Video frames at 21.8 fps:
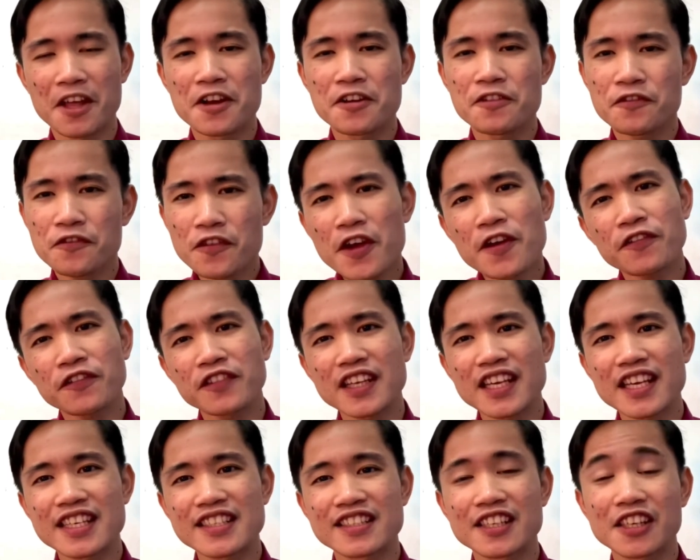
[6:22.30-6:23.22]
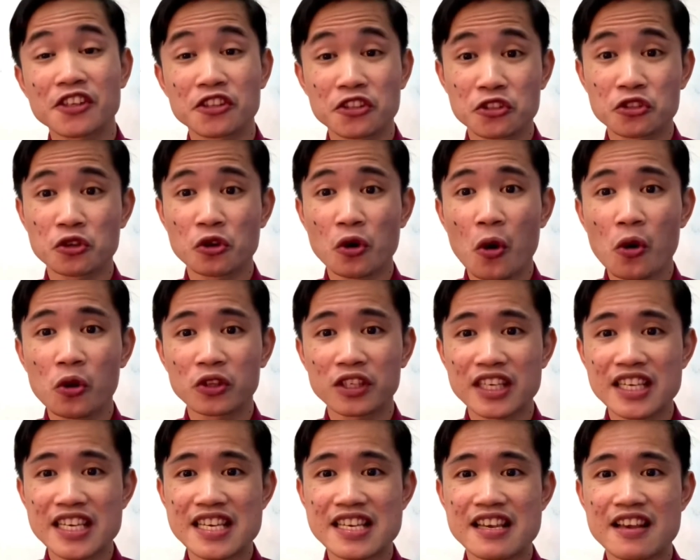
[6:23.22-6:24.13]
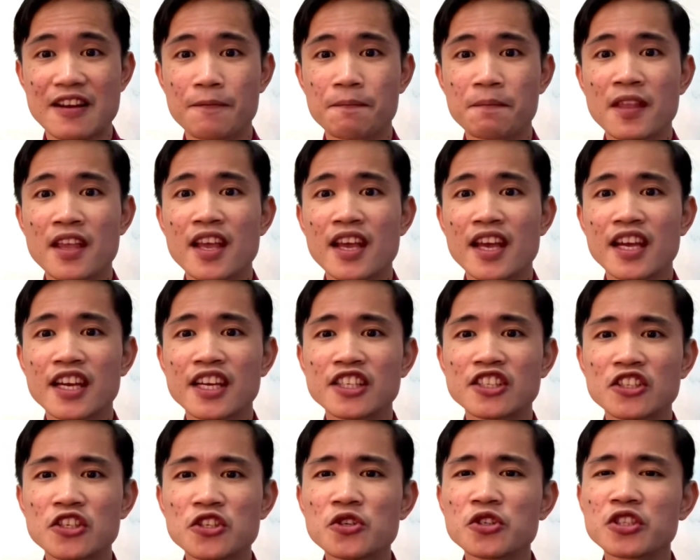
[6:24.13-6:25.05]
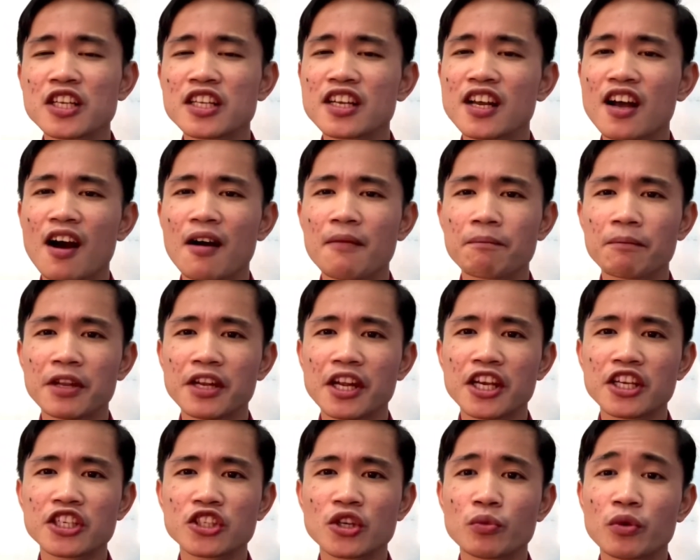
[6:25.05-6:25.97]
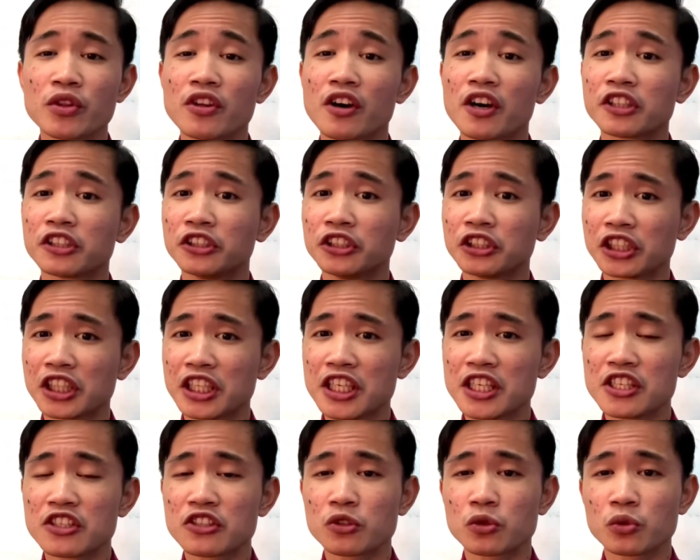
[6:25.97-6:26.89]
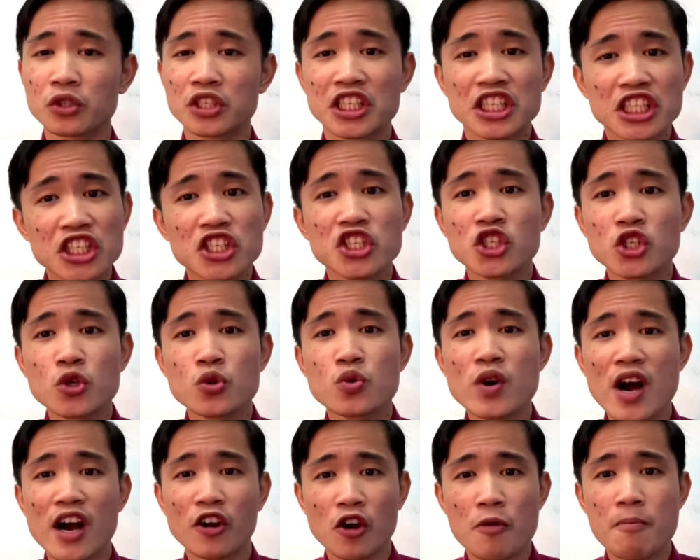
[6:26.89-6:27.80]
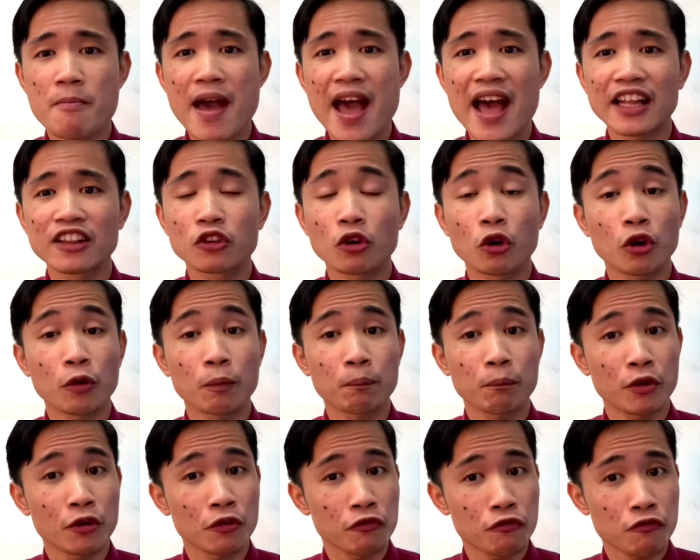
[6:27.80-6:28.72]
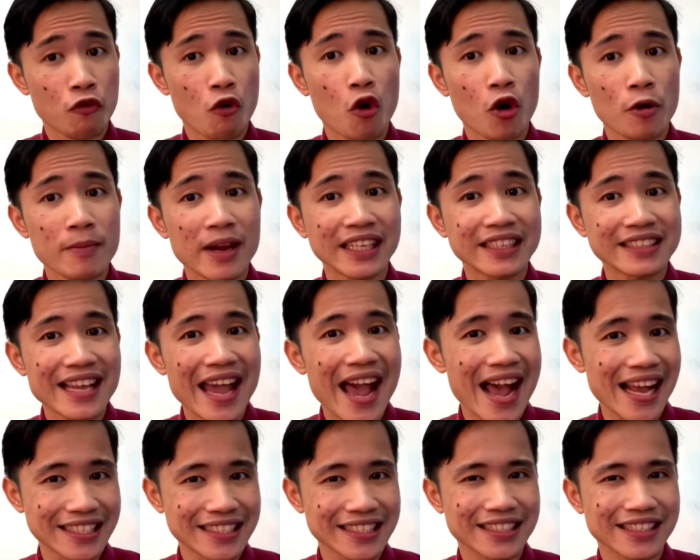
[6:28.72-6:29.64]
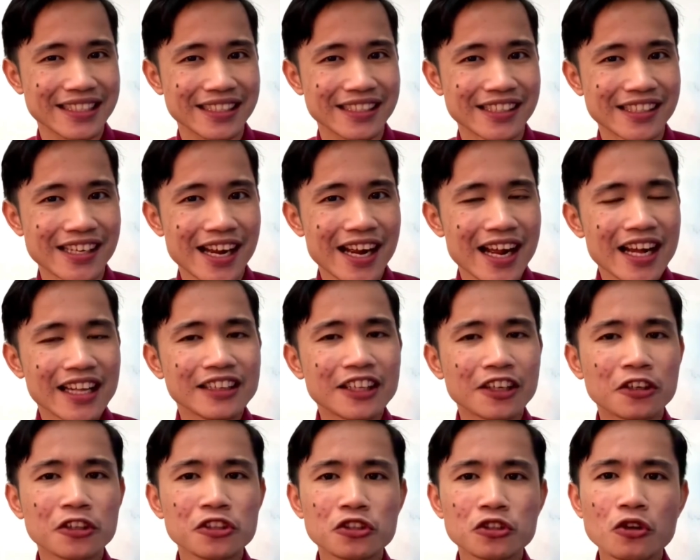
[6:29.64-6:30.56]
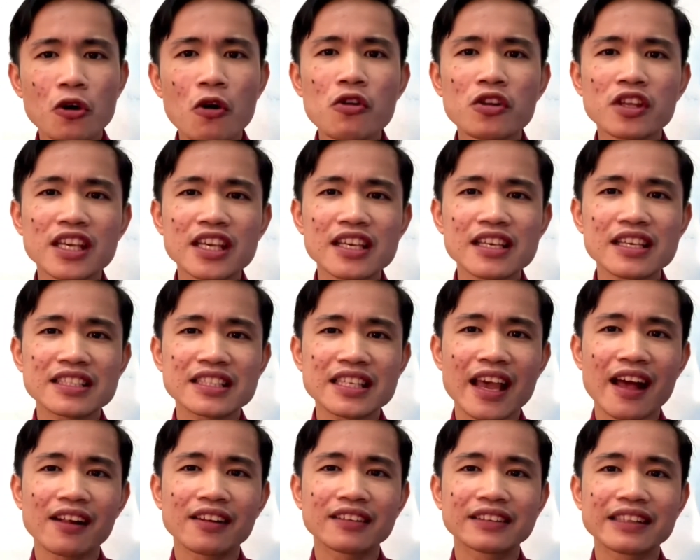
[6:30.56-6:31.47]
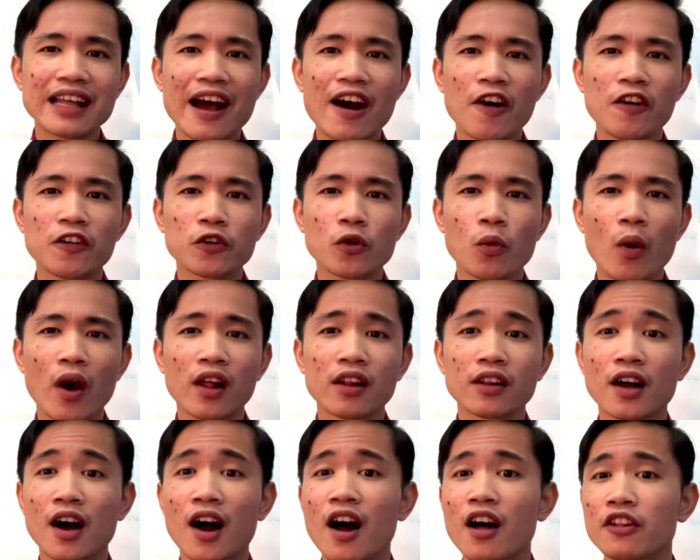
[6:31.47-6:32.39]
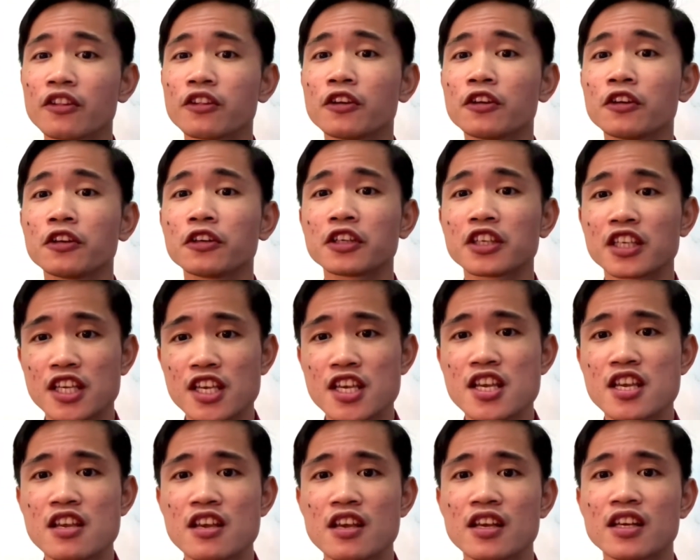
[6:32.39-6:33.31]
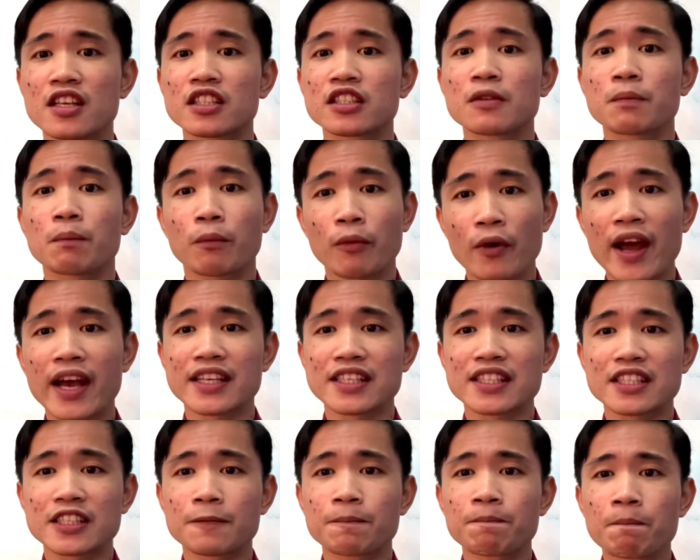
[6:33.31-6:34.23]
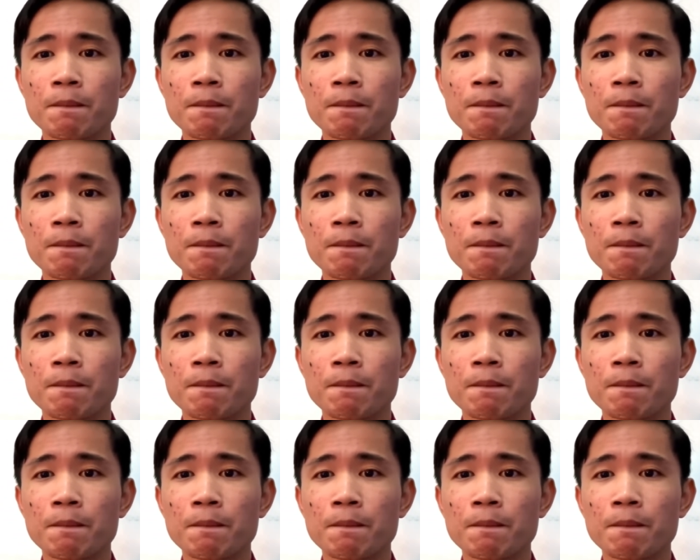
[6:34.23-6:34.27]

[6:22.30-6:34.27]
Fifth is the Control key. It is used in combination with other keys to issue a command or perform a task. The Control key is held down while other key is pressed.